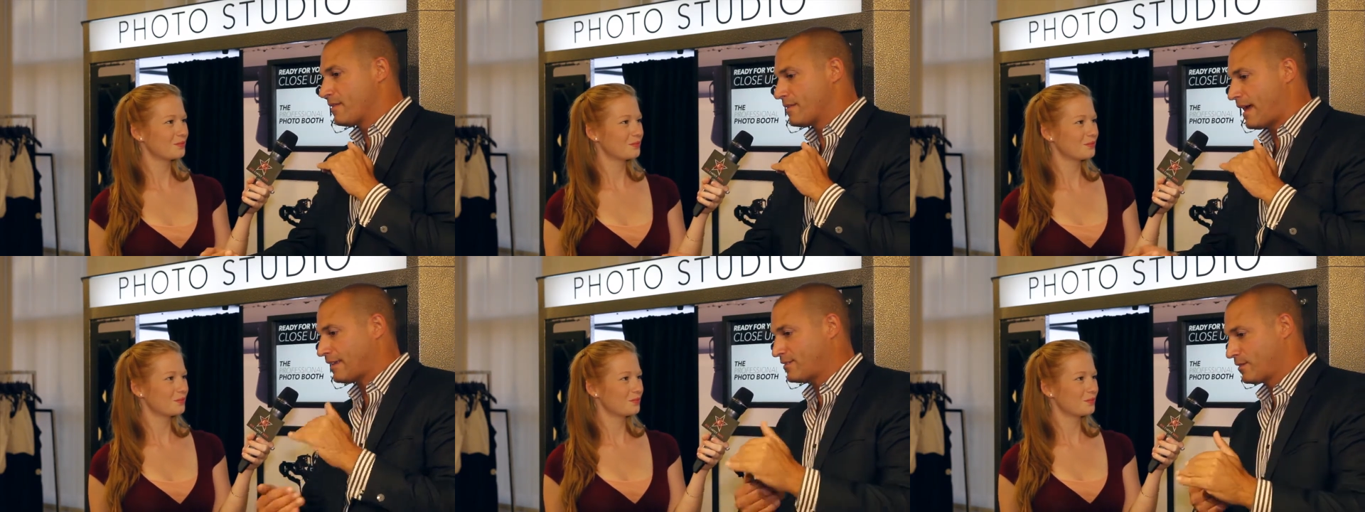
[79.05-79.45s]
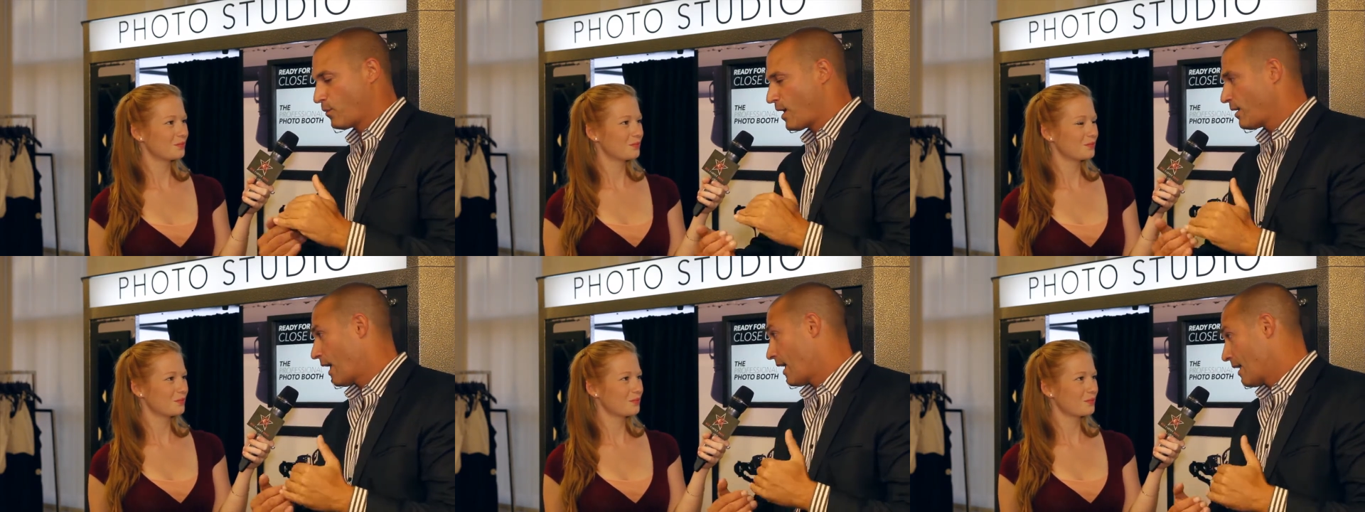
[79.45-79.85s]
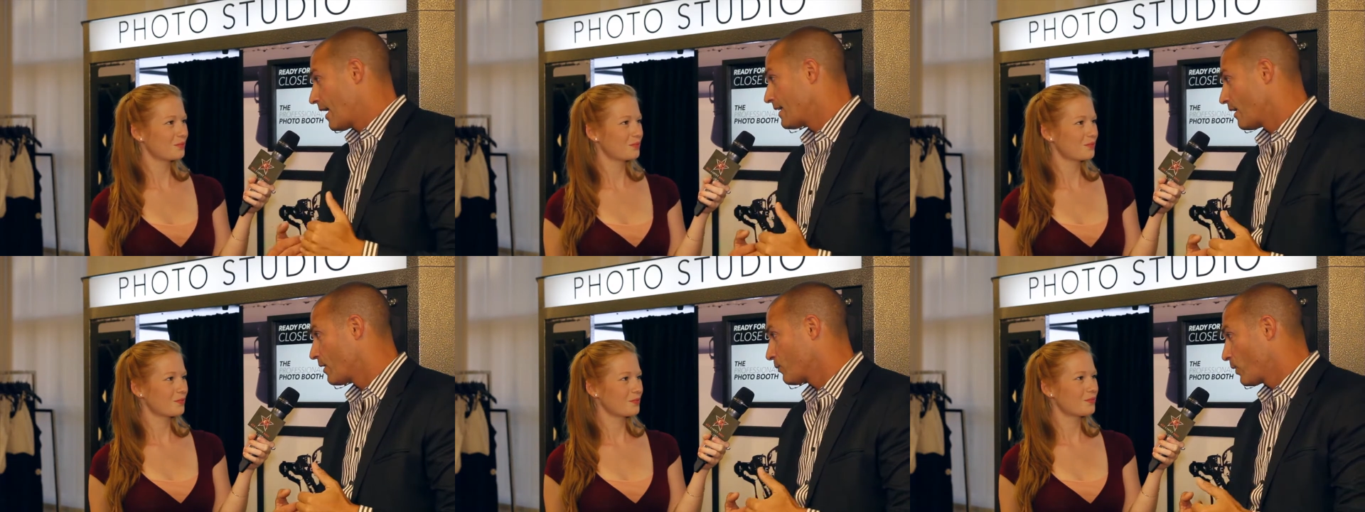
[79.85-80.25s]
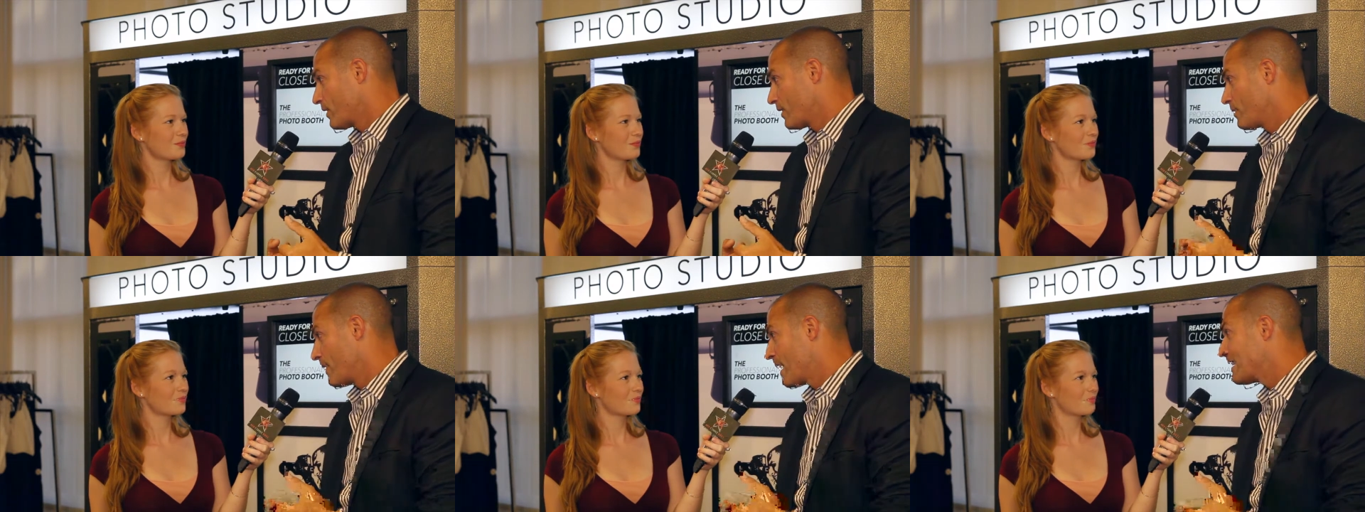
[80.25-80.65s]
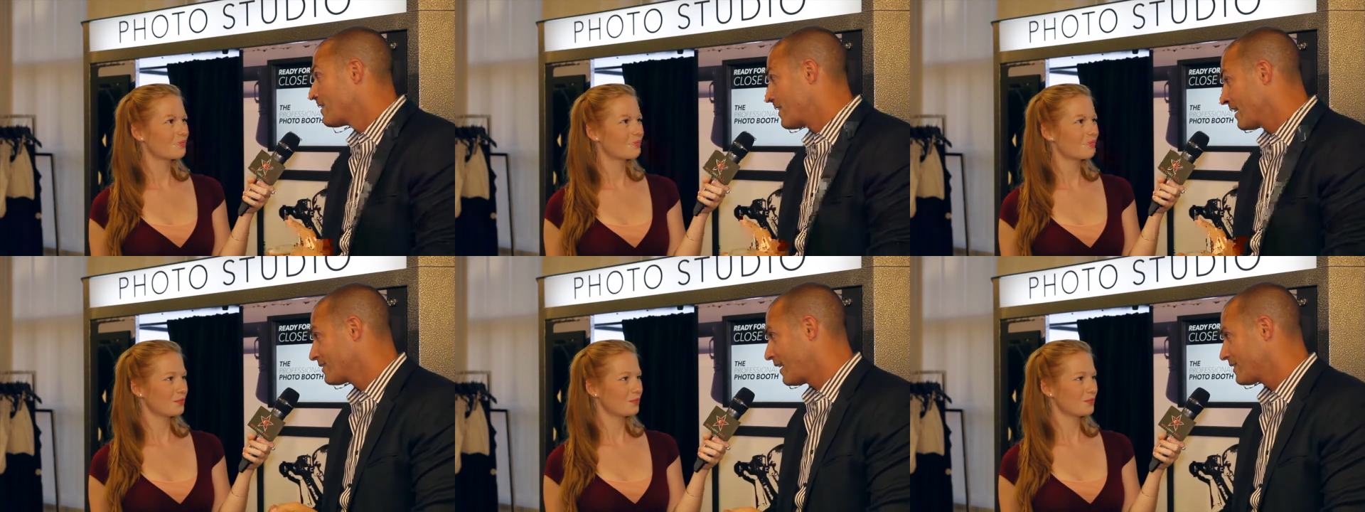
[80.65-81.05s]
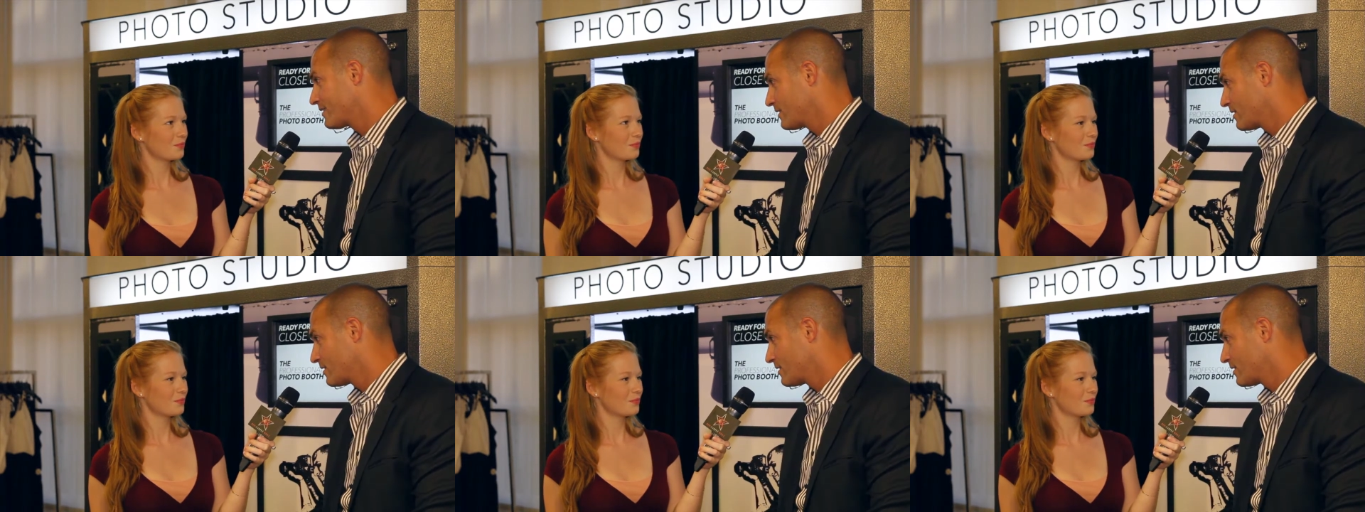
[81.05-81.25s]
Speaker 1: that's the way, I, you know, one of the main things I